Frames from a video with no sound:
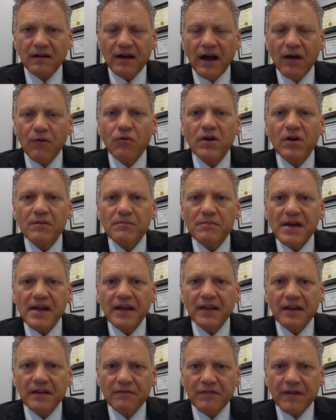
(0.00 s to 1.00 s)
I want to
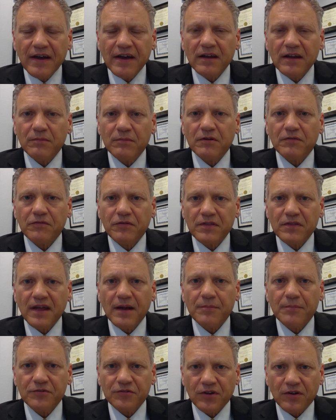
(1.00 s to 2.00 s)
make it available for the
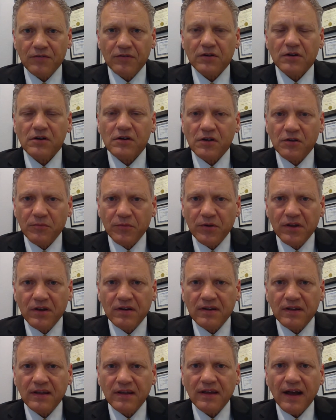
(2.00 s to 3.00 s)
upper cervical
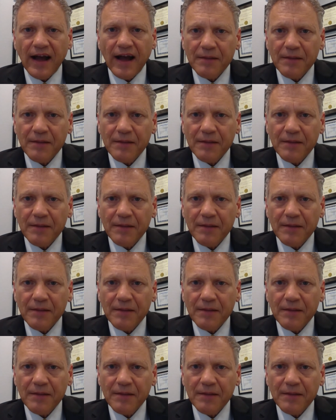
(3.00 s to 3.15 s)
community.